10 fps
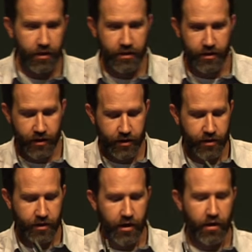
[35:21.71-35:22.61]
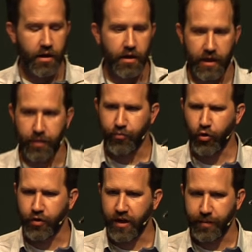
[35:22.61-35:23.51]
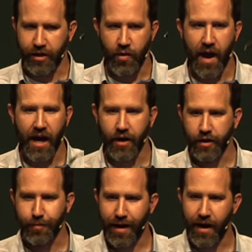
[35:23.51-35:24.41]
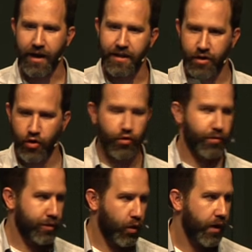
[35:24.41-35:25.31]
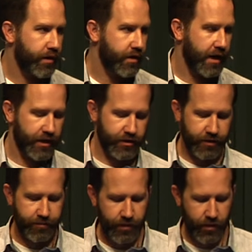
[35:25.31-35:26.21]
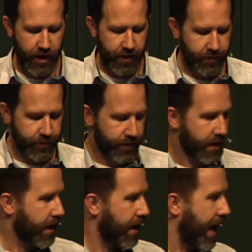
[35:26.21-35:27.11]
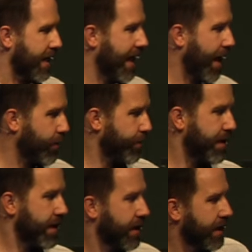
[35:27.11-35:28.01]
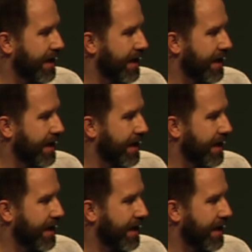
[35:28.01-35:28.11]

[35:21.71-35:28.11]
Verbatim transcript: It doesn't, this is like a prototype, like you hack on the Pi and then you deploy to the Edison, okay? And that would be